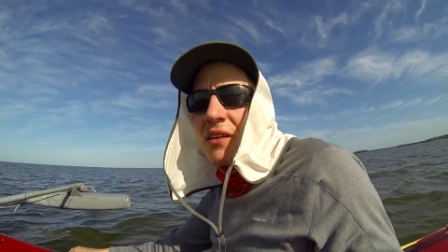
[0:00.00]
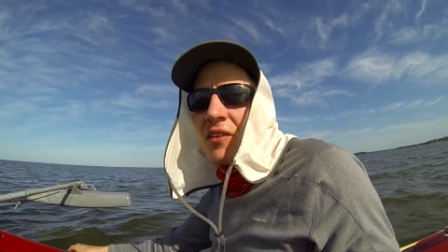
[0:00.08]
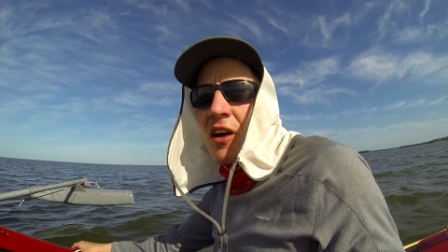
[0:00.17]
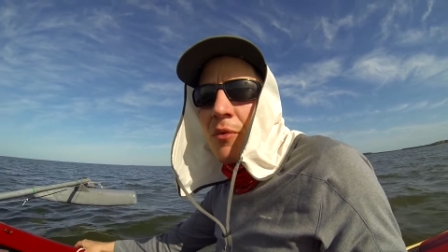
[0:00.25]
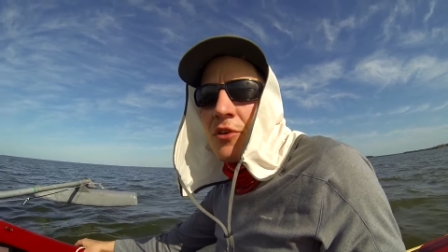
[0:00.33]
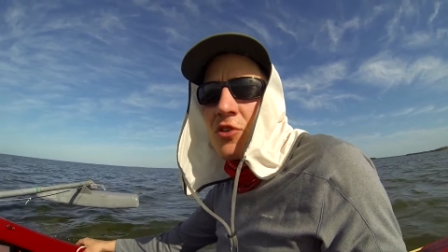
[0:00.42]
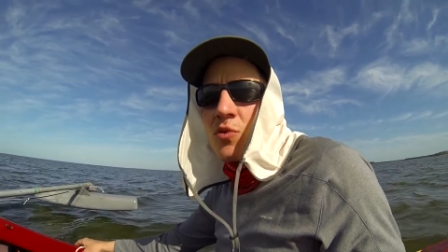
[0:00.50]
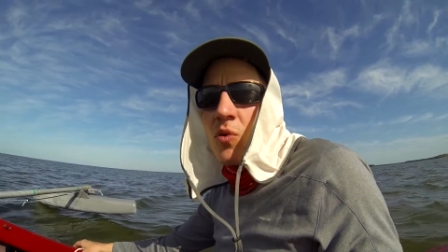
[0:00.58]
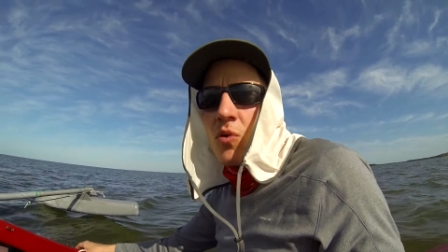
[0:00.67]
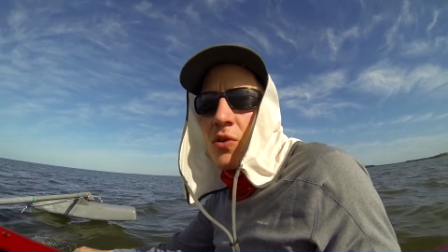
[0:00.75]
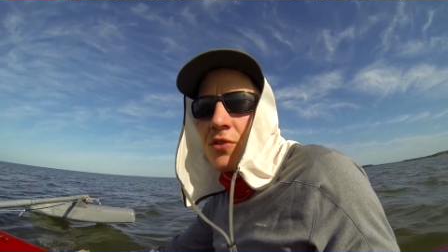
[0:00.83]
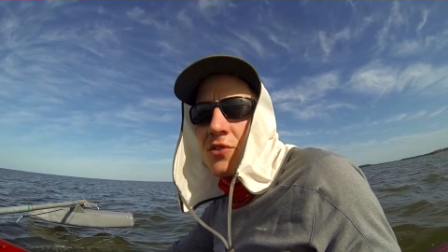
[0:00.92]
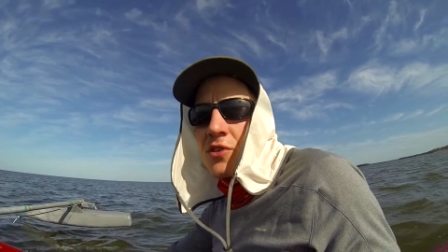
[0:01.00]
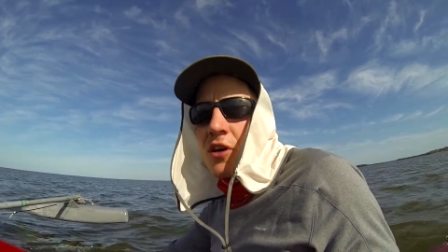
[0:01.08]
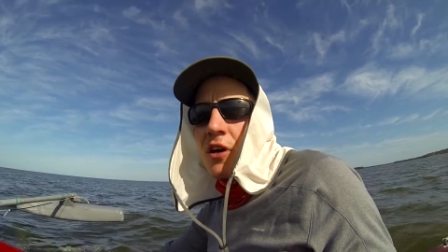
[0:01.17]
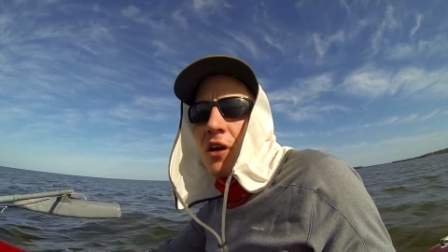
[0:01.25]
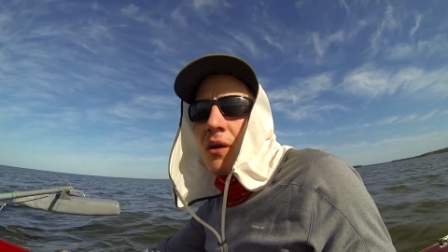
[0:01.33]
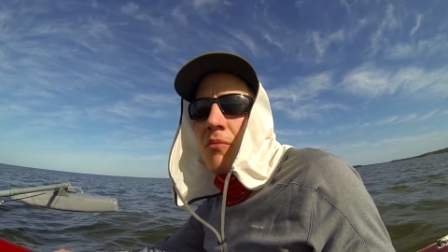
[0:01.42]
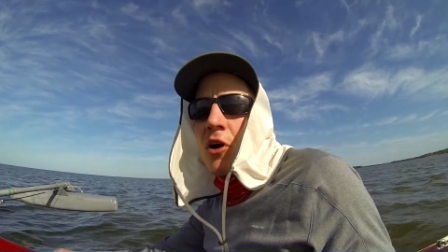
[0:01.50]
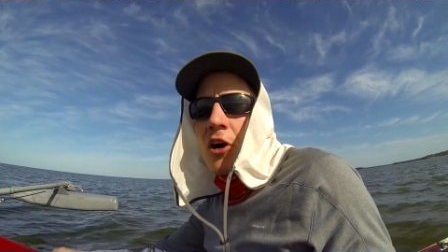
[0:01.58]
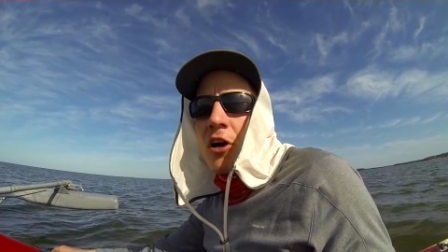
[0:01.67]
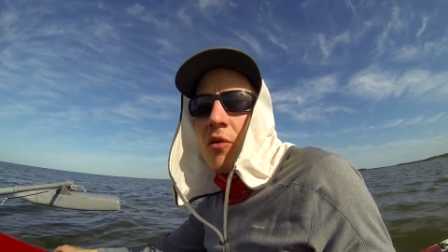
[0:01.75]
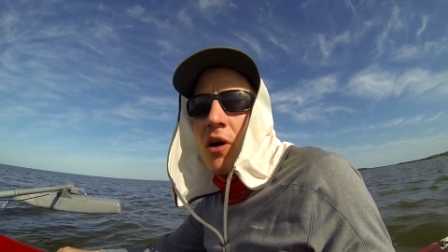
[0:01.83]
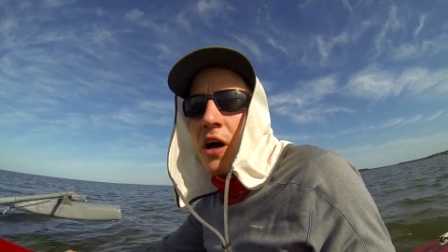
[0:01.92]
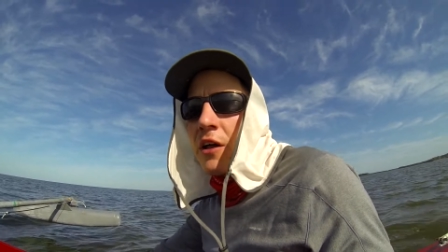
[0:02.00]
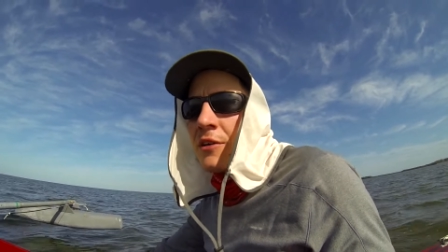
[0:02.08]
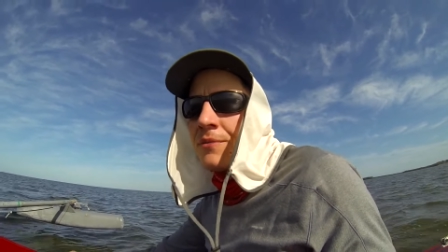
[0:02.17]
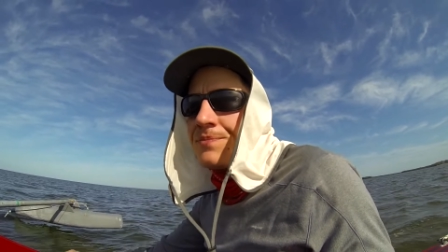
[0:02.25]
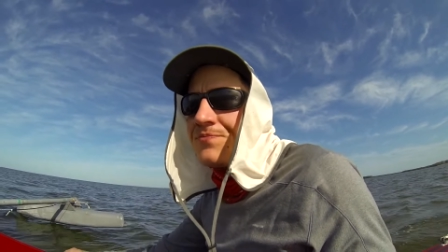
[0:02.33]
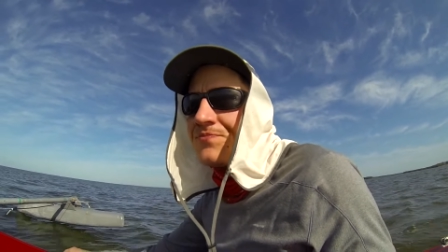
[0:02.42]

coming towards Marco Island,